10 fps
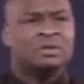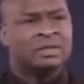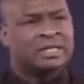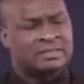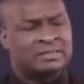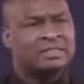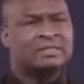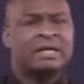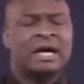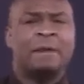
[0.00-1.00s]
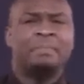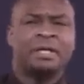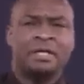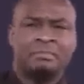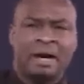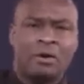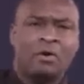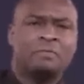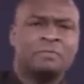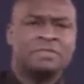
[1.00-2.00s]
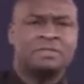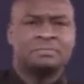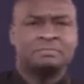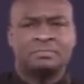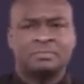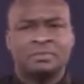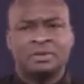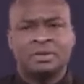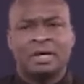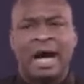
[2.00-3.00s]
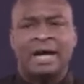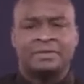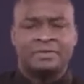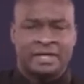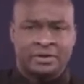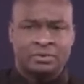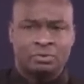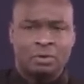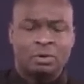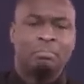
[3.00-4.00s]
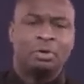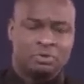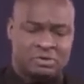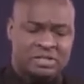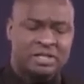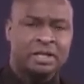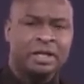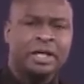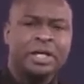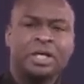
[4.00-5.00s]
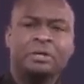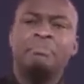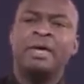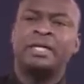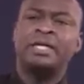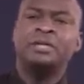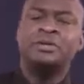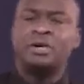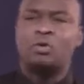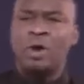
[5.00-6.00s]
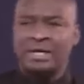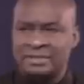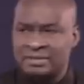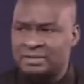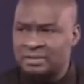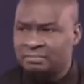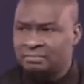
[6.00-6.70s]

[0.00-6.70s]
There's this thing happening in my office. I thank you. But you see, in making requests,